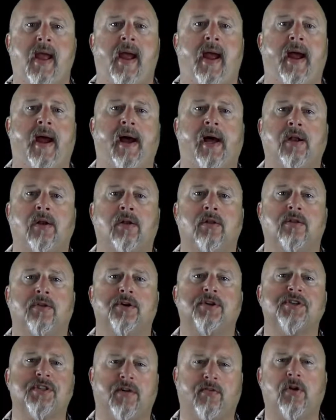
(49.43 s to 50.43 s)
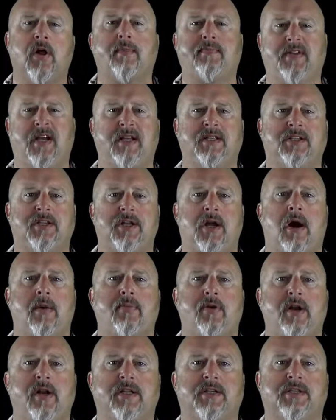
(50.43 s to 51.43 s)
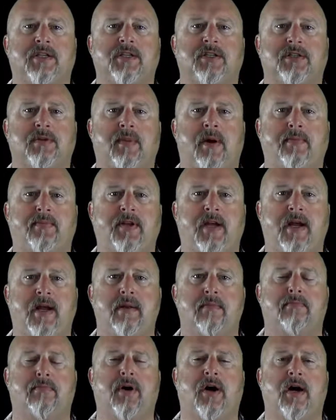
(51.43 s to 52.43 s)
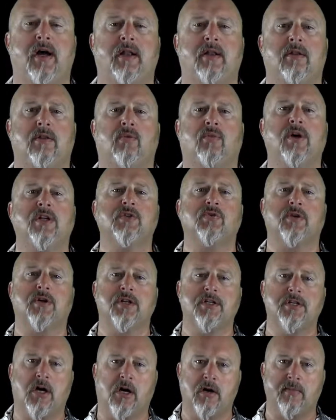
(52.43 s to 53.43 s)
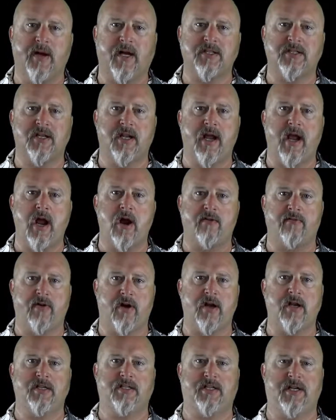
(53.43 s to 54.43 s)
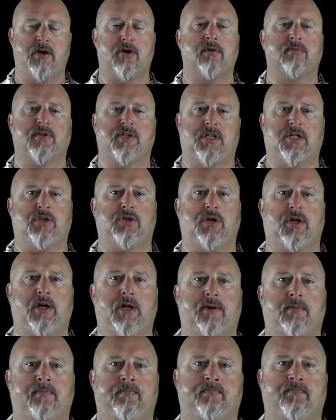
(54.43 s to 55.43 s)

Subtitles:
and there are several updates in the operating system update, but the ones we're going to talk about today are very DRM-centric.